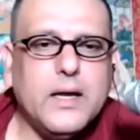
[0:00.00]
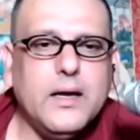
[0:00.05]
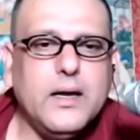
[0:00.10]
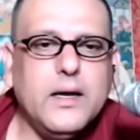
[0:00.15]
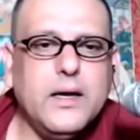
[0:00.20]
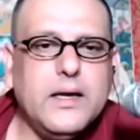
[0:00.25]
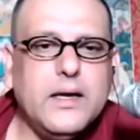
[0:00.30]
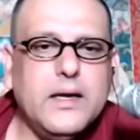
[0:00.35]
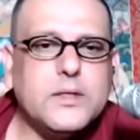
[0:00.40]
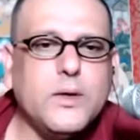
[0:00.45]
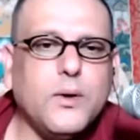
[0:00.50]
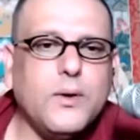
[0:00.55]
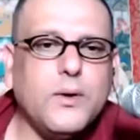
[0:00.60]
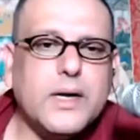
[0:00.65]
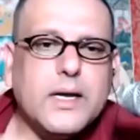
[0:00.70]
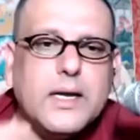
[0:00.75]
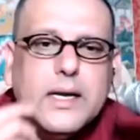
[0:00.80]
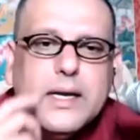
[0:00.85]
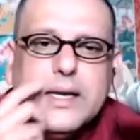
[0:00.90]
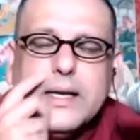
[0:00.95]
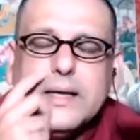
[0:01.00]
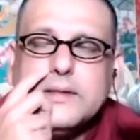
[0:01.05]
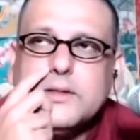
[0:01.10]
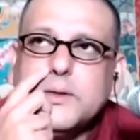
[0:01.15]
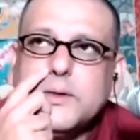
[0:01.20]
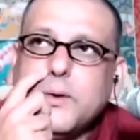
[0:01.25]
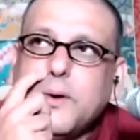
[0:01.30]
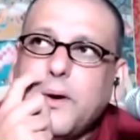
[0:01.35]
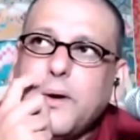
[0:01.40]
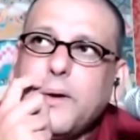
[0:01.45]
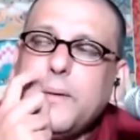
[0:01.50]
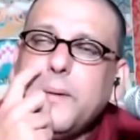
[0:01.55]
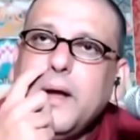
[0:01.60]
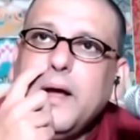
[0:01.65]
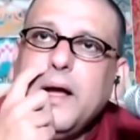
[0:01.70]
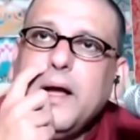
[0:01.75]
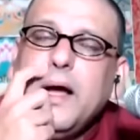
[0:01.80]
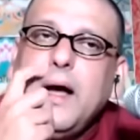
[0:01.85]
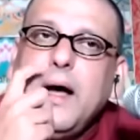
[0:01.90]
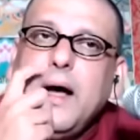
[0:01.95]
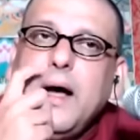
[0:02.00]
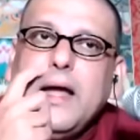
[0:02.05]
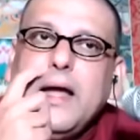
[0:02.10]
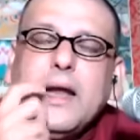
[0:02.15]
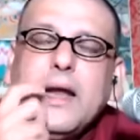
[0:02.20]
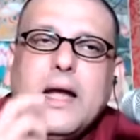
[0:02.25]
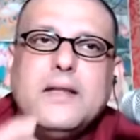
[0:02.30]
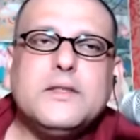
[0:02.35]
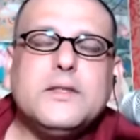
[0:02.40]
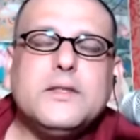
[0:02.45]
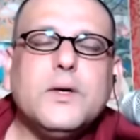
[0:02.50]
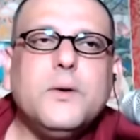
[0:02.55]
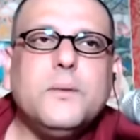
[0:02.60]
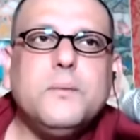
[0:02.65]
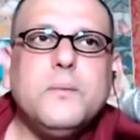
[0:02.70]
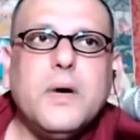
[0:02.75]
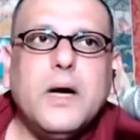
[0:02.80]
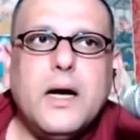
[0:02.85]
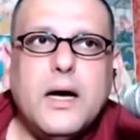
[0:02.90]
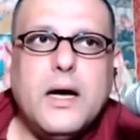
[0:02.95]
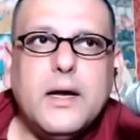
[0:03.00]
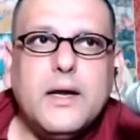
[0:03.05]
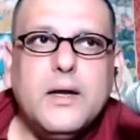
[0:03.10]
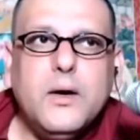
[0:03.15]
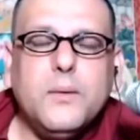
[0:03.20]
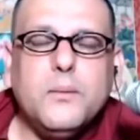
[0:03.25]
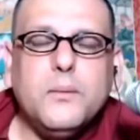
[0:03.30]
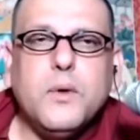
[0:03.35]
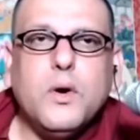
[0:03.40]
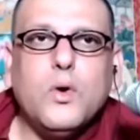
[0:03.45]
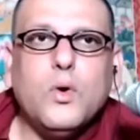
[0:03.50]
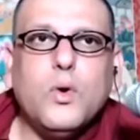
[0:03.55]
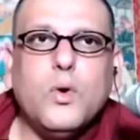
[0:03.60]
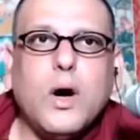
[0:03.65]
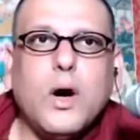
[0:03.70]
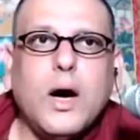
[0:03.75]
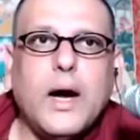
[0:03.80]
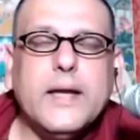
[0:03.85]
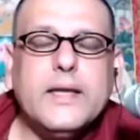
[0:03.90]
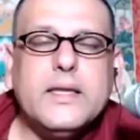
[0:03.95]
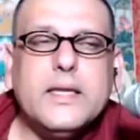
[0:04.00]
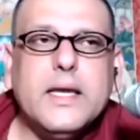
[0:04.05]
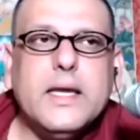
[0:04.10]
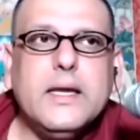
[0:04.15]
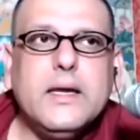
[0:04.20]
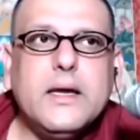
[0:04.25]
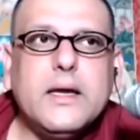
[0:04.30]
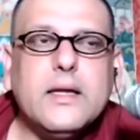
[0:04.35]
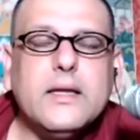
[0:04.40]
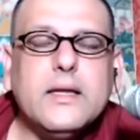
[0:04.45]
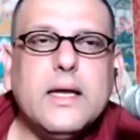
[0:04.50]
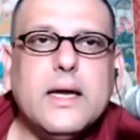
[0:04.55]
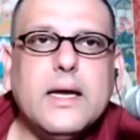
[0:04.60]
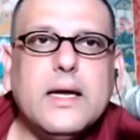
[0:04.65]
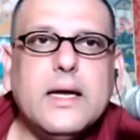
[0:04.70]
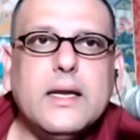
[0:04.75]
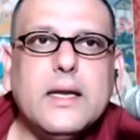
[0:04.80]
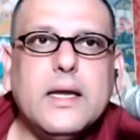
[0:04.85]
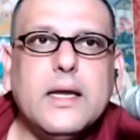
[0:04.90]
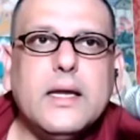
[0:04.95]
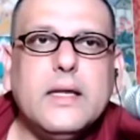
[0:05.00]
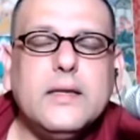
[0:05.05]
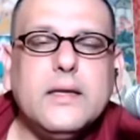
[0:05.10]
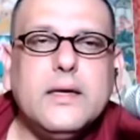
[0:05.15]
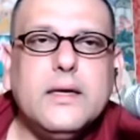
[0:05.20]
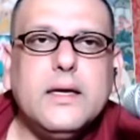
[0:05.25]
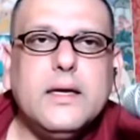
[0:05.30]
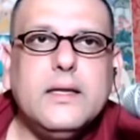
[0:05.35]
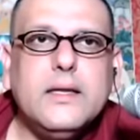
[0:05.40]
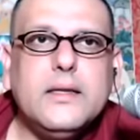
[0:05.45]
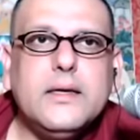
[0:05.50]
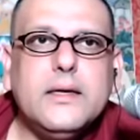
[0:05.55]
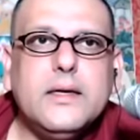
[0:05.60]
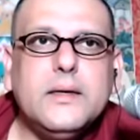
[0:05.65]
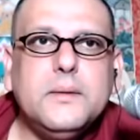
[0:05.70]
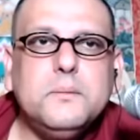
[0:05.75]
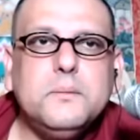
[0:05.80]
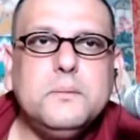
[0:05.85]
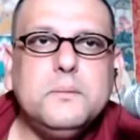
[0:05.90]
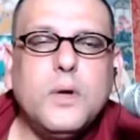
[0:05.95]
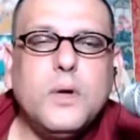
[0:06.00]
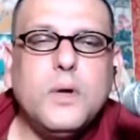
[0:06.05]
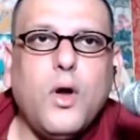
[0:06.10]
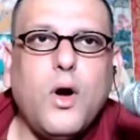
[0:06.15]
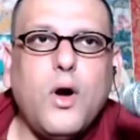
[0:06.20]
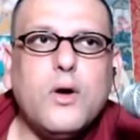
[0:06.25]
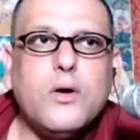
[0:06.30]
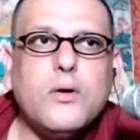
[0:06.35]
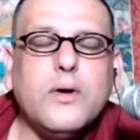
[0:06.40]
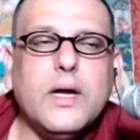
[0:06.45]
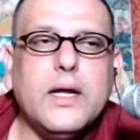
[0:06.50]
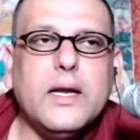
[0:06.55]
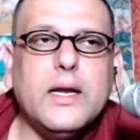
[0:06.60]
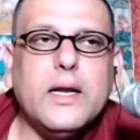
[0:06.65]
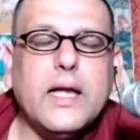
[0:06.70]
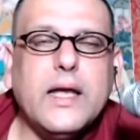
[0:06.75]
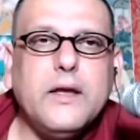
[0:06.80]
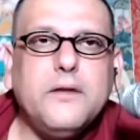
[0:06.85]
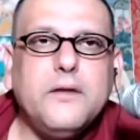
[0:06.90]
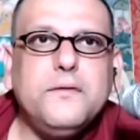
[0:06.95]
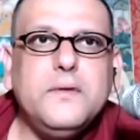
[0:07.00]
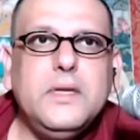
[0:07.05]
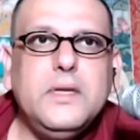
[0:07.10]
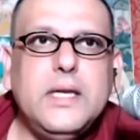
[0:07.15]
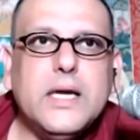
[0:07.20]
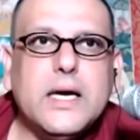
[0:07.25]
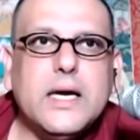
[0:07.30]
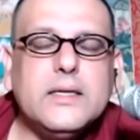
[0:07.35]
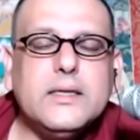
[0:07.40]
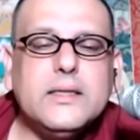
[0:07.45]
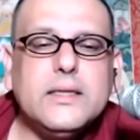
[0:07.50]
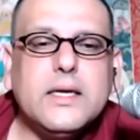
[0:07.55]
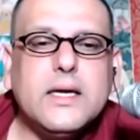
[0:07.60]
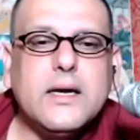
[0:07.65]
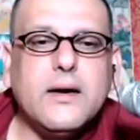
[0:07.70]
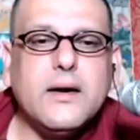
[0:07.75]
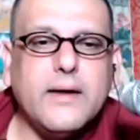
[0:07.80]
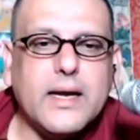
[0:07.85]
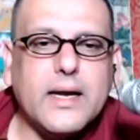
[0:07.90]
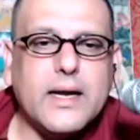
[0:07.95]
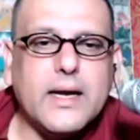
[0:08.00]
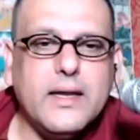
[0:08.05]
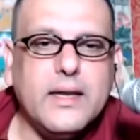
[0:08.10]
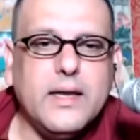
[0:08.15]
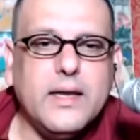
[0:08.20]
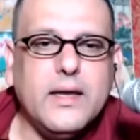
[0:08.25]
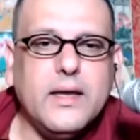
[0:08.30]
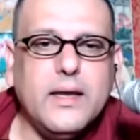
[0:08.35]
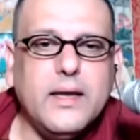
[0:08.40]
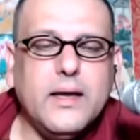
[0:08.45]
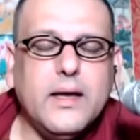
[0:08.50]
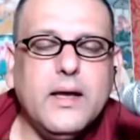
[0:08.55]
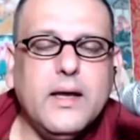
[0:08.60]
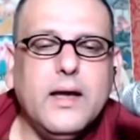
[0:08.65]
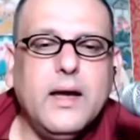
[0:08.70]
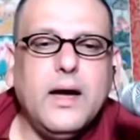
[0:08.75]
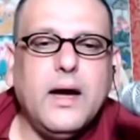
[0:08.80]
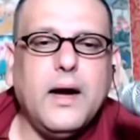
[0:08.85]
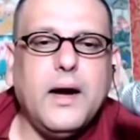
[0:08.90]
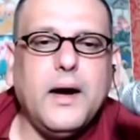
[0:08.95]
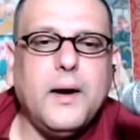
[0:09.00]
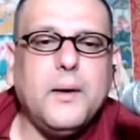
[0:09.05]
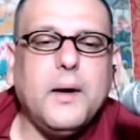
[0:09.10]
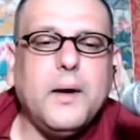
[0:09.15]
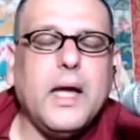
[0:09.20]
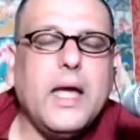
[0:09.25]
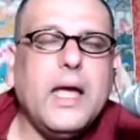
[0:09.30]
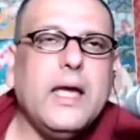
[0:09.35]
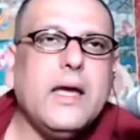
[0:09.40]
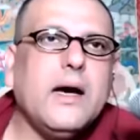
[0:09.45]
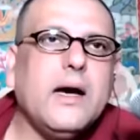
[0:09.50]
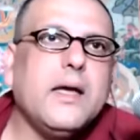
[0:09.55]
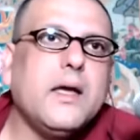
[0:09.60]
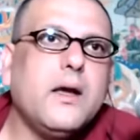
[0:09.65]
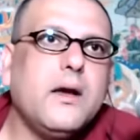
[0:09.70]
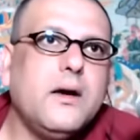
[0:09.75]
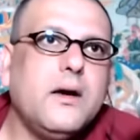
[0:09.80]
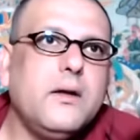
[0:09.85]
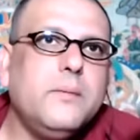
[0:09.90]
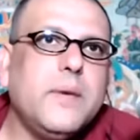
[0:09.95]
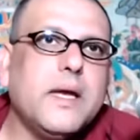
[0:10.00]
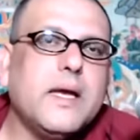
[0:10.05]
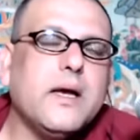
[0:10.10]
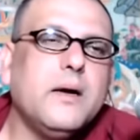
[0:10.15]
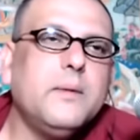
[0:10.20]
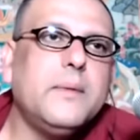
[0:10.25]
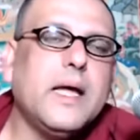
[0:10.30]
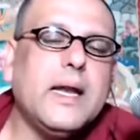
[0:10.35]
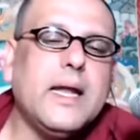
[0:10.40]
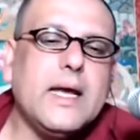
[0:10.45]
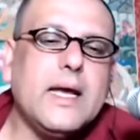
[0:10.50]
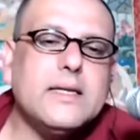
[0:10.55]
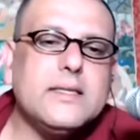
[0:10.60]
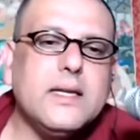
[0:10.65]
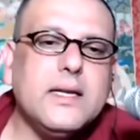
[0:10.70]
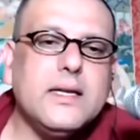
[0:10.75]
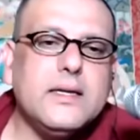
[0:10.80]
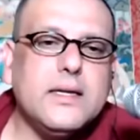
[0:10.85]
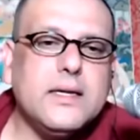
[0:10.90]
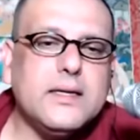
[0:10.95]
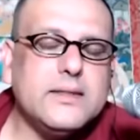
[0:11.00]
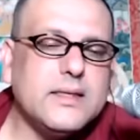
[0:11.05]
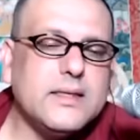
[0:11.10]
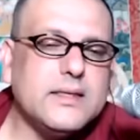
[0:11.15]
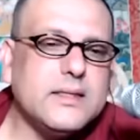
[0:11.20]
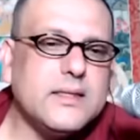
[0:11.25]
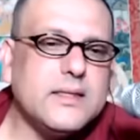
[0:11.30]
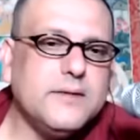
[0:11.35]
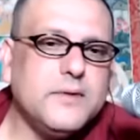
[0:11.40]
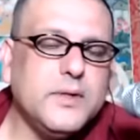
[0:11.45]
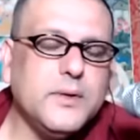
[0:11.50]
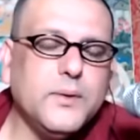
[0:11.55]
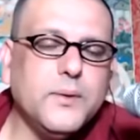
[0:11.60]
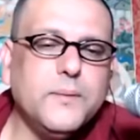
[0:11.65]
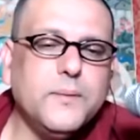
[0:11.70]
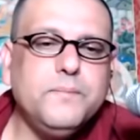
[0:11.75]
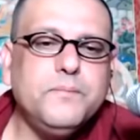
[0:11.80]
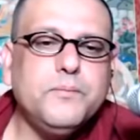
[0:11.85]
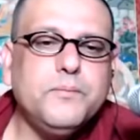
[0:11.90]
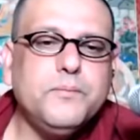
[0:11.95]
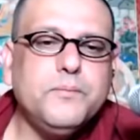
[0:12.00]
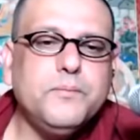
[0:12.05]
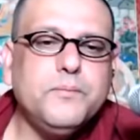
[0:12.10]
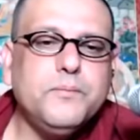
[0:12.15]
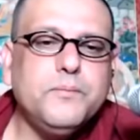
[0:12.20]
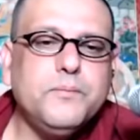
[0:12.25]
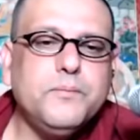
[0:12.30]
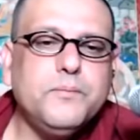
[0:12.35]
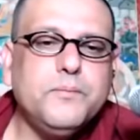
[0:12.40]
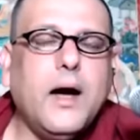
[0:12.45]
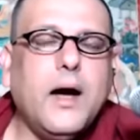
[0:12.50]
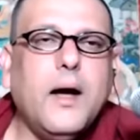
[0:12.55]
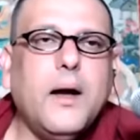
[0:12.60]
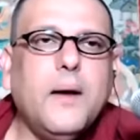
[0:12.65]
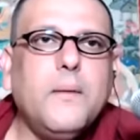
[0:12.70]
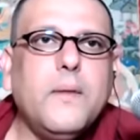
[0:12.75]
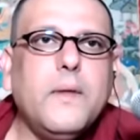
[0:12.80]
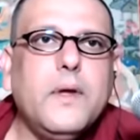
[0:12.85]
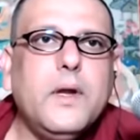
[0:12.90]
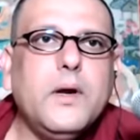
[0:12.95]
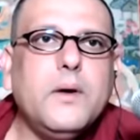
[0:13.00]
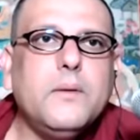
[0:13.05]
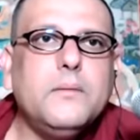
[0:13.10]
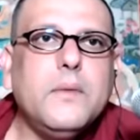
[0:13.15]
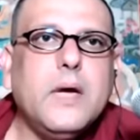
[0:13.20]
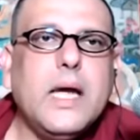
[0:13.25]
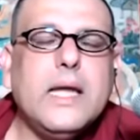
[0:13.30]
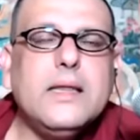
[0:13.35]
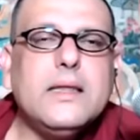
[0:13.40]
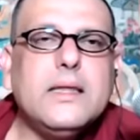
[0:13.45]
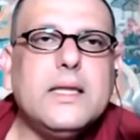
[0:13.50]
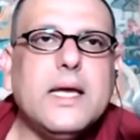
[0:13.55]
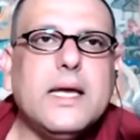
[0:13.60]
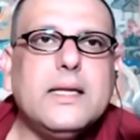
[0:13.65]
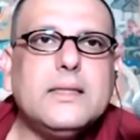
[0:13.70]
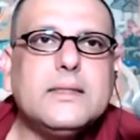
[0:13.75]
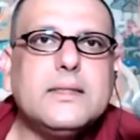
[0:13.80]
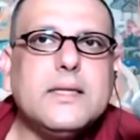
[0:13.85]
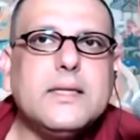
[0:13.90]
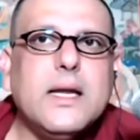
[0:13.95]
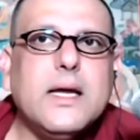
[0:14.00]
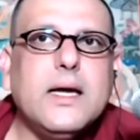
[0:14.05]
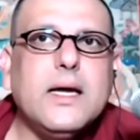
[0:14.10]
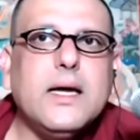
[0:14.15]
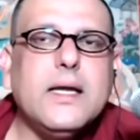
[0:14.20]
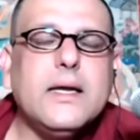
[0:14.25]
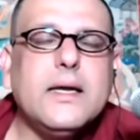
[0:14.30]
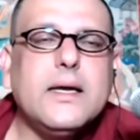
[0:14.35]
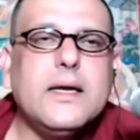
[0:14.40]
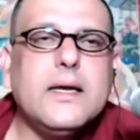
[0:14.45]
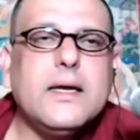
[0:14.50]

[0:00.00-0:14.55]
historically and so on. And so, you know, I think that in the long run, if done correctly, AI could become an excellent assistive tool, you know, in things like